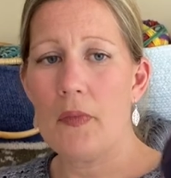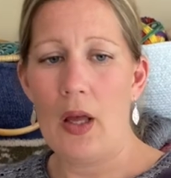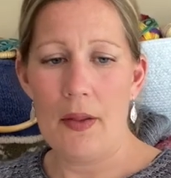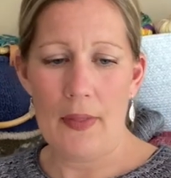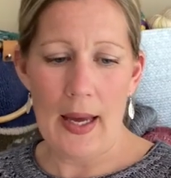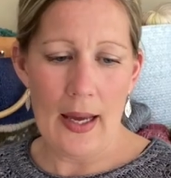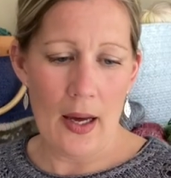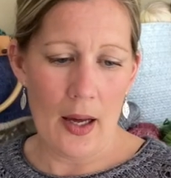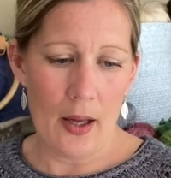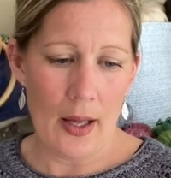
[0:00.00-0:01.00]
and they
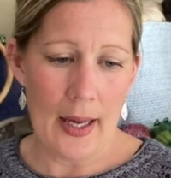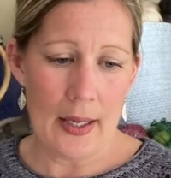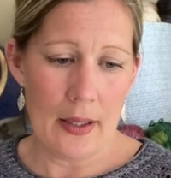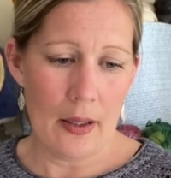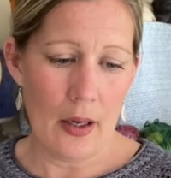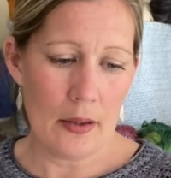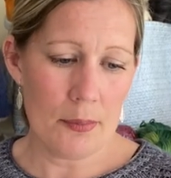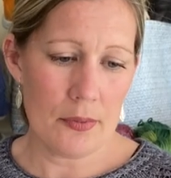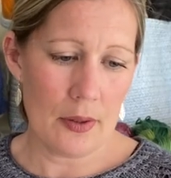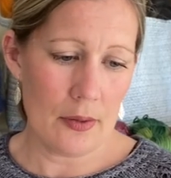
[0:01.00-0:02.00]
are a
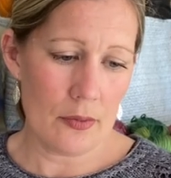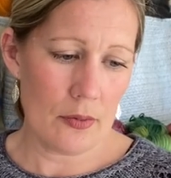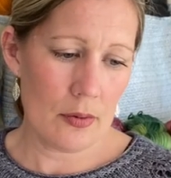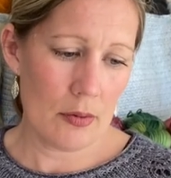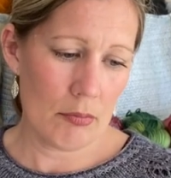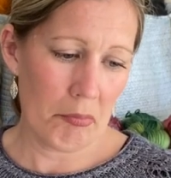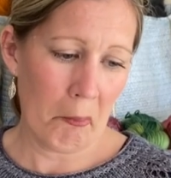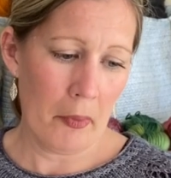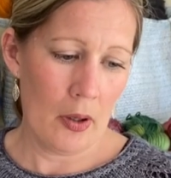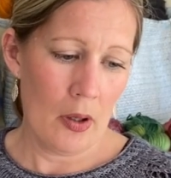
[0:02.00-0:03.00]
100%
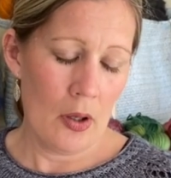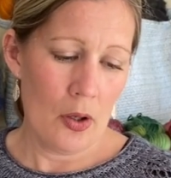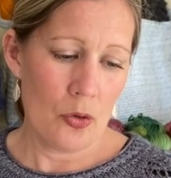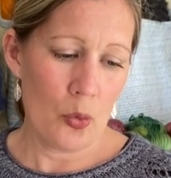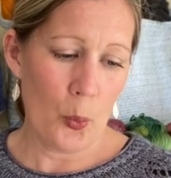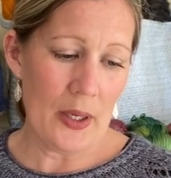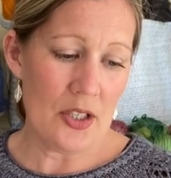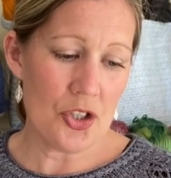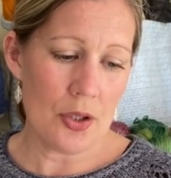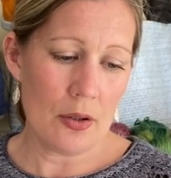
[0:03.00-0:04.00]

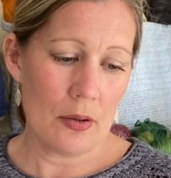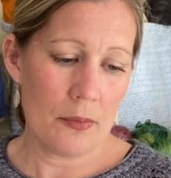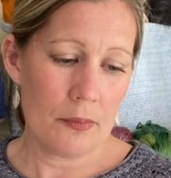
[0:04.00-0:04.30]
Norwegian